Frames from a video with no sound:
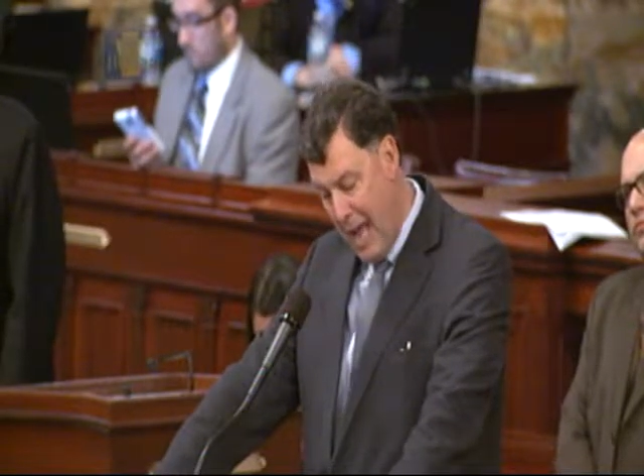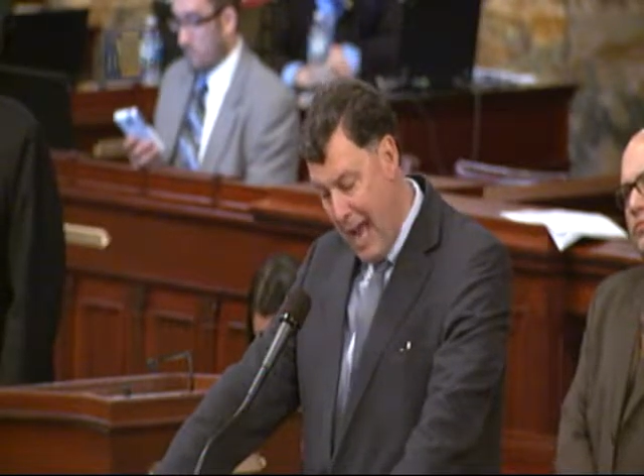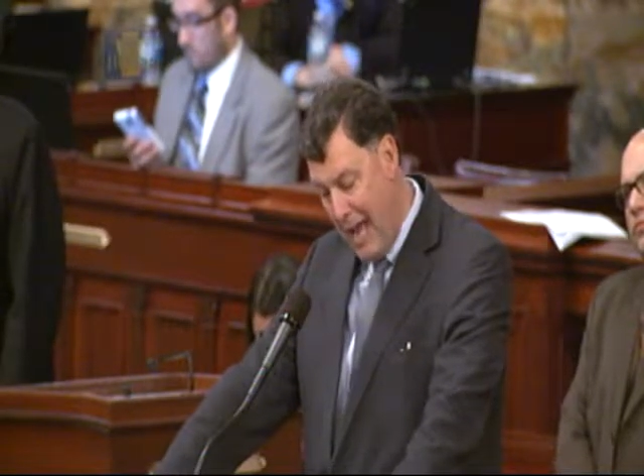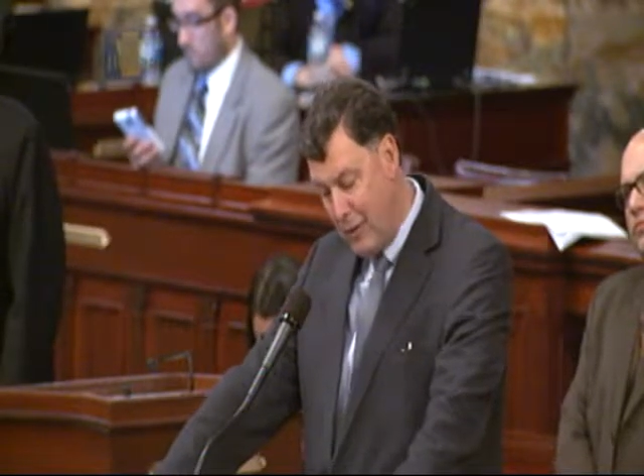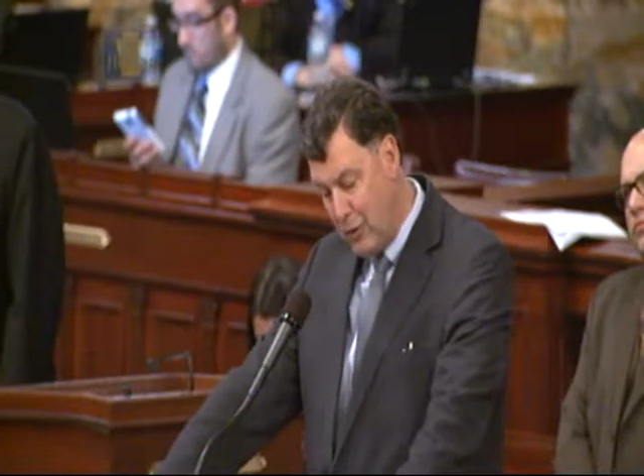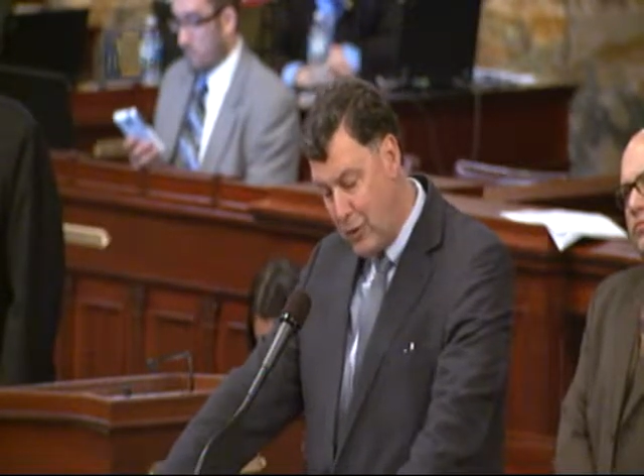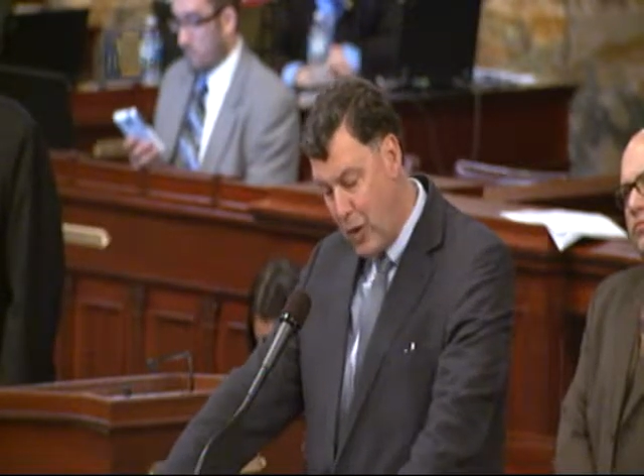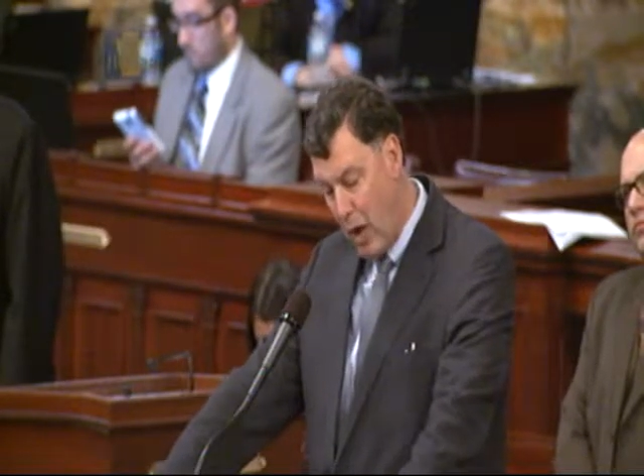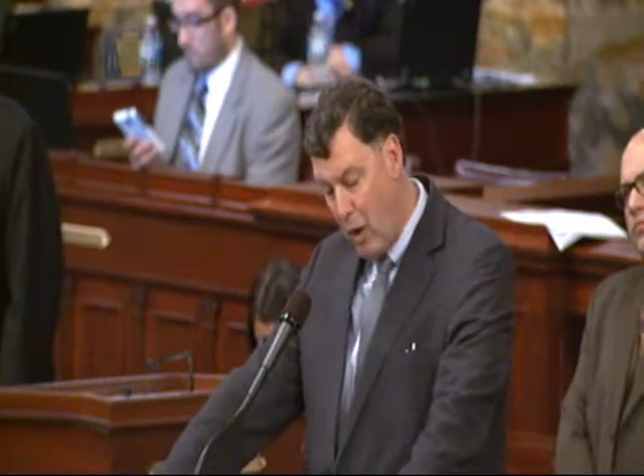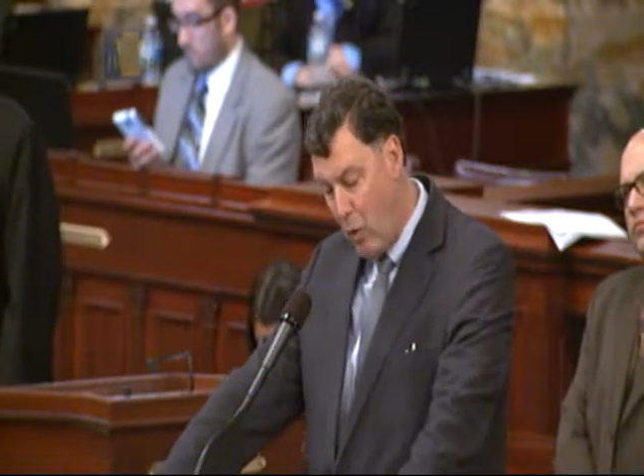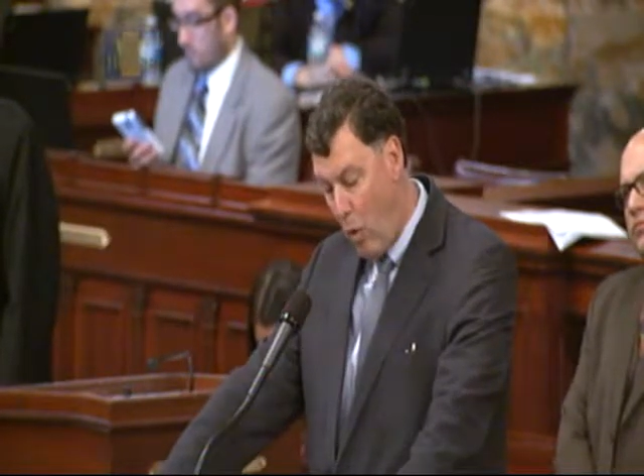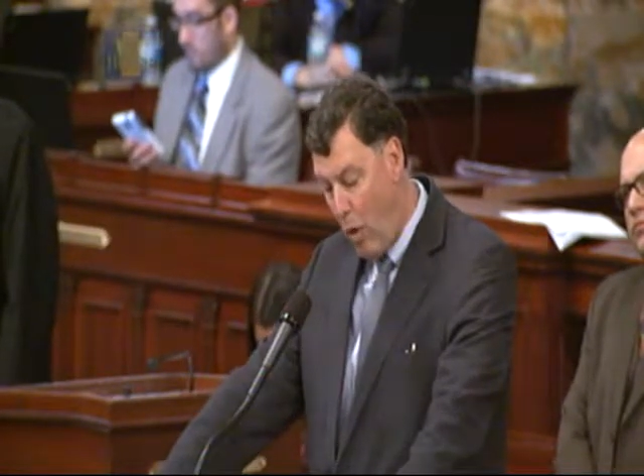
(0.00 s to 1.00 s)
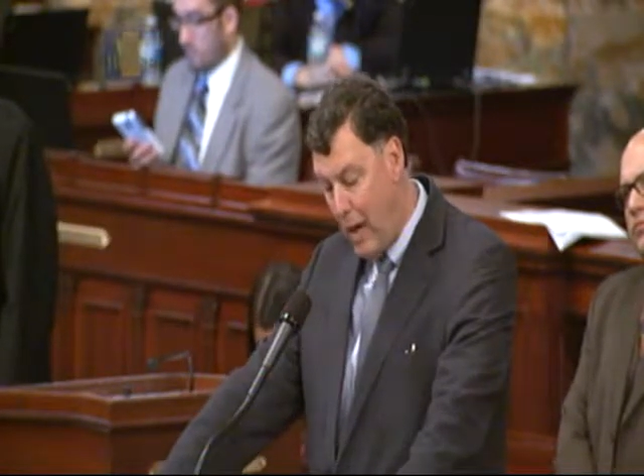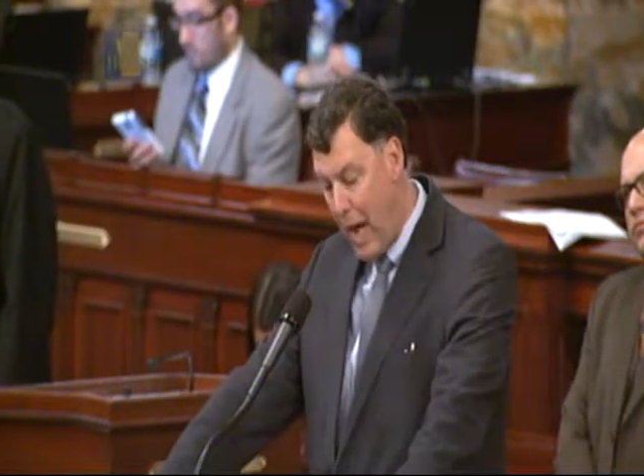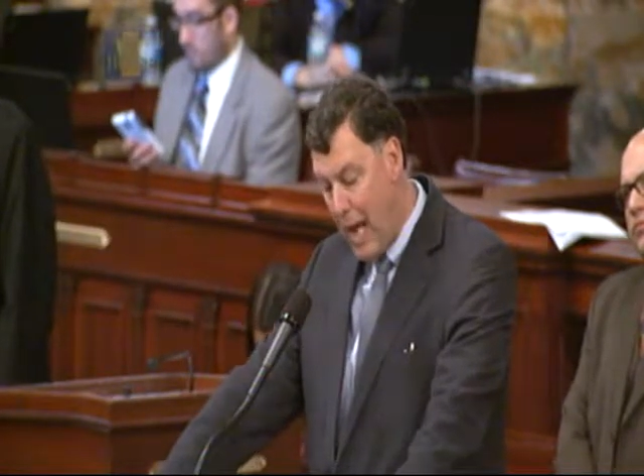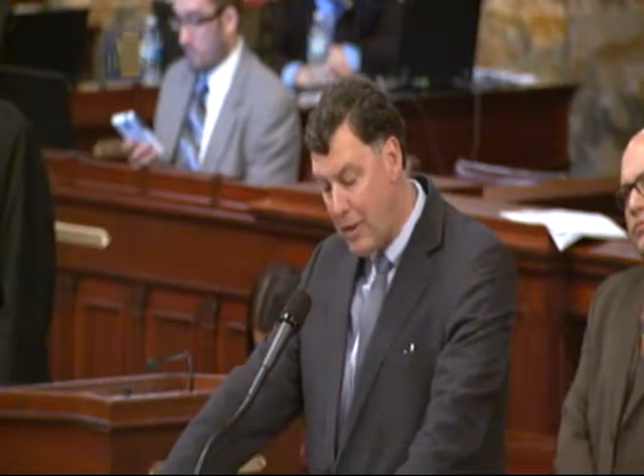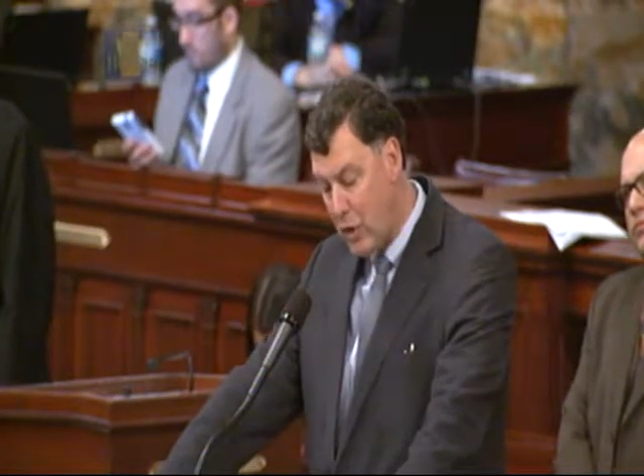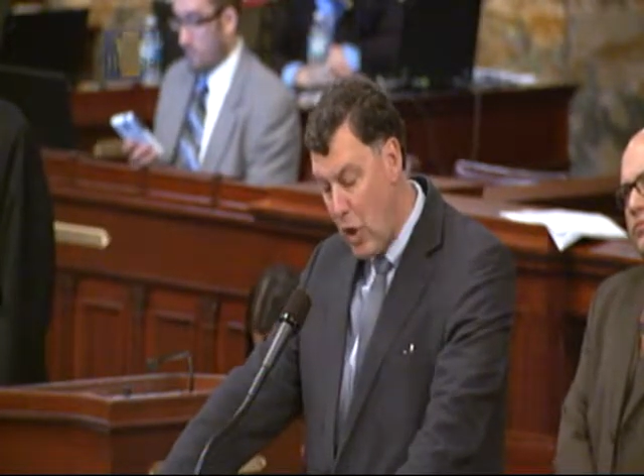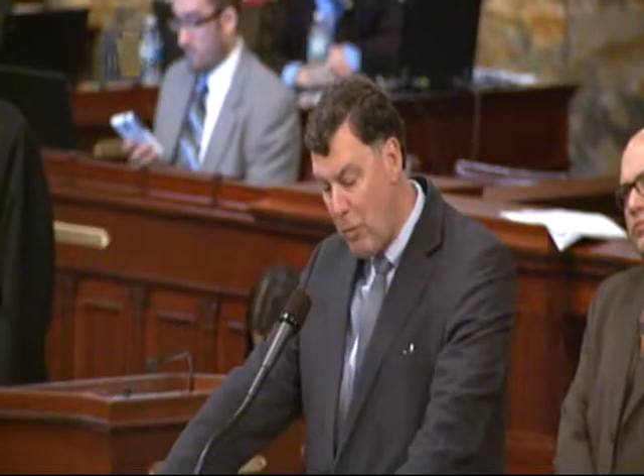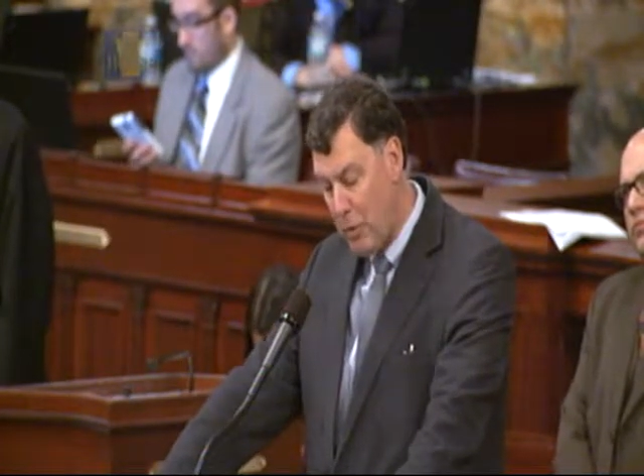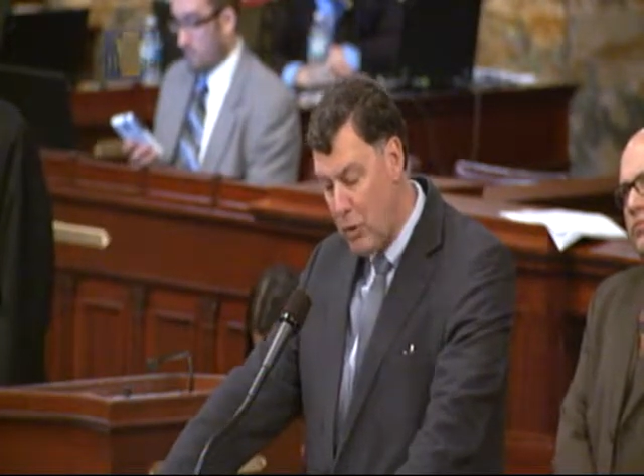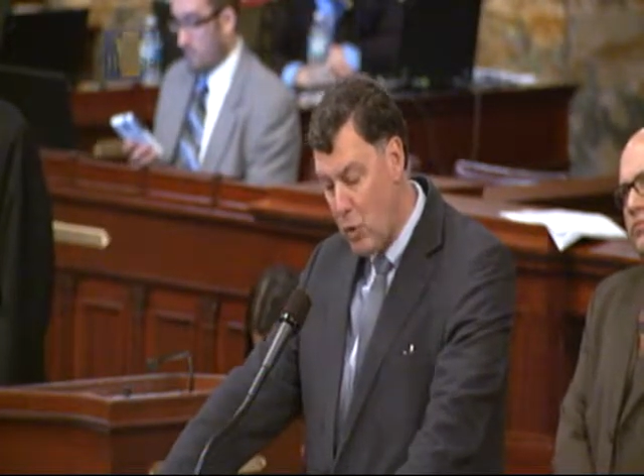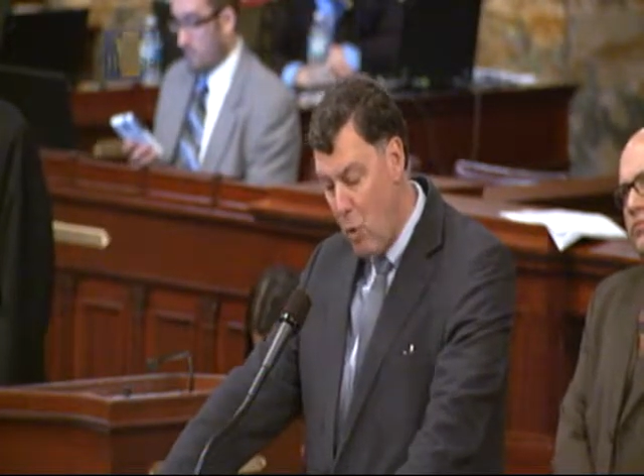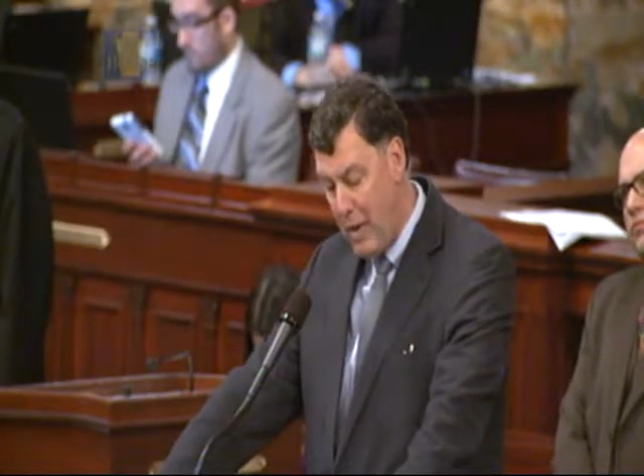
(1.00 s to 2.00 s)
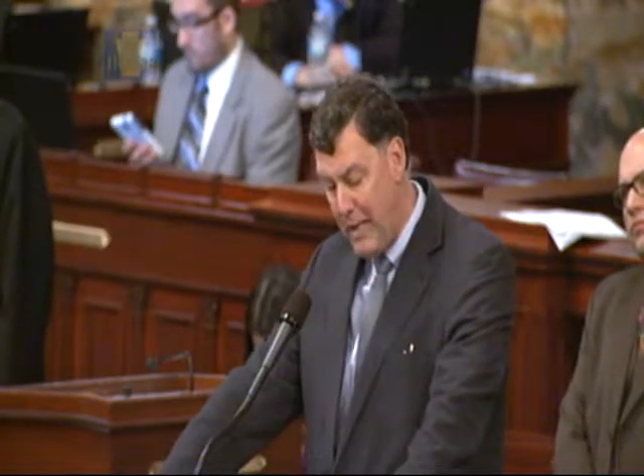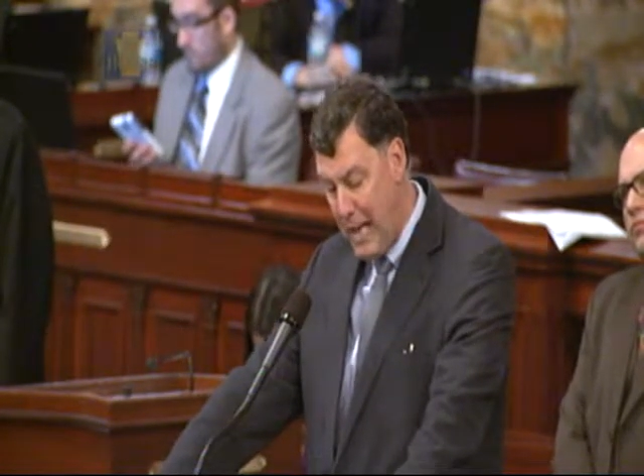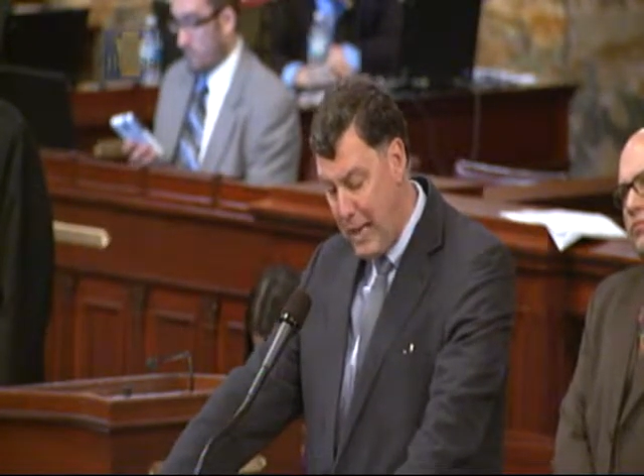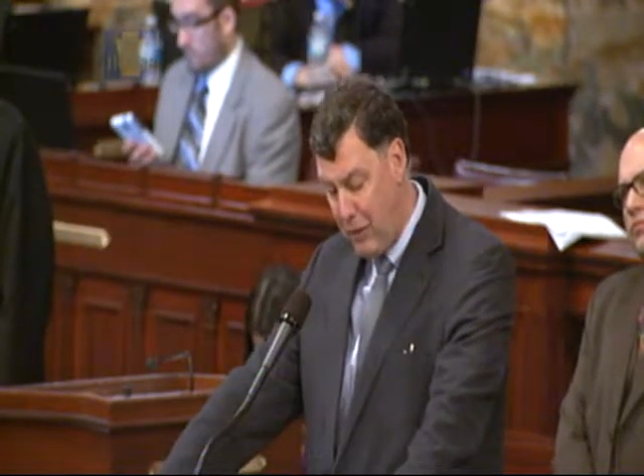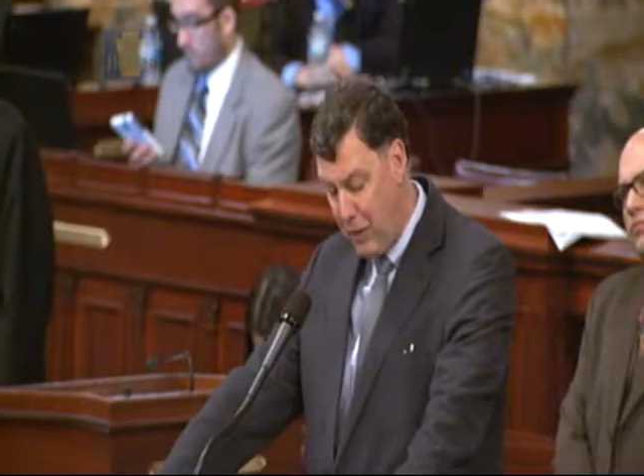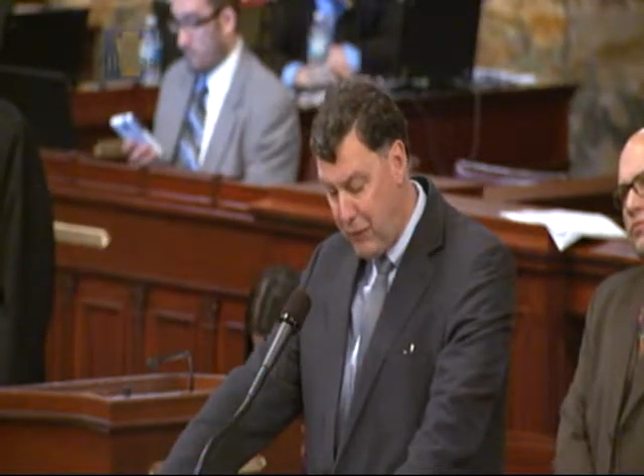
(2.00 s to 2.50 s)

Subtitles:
And so on October 28th